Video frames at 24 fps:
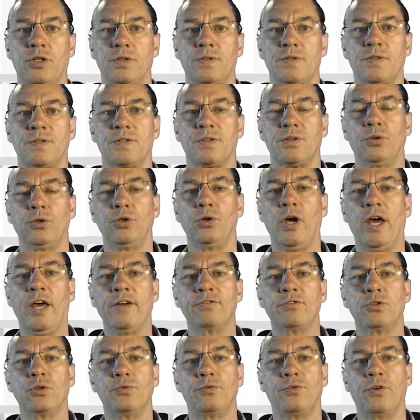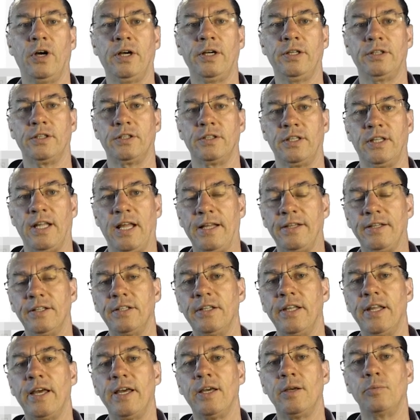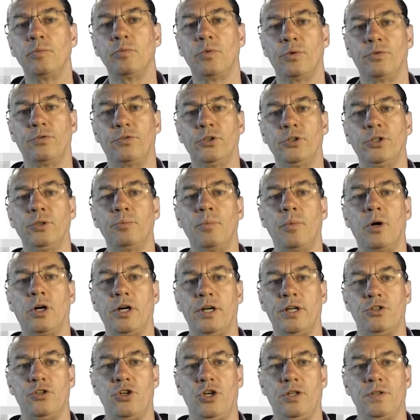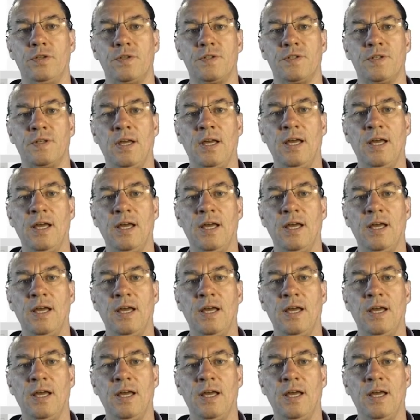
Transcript: So you have to find another name for the margins.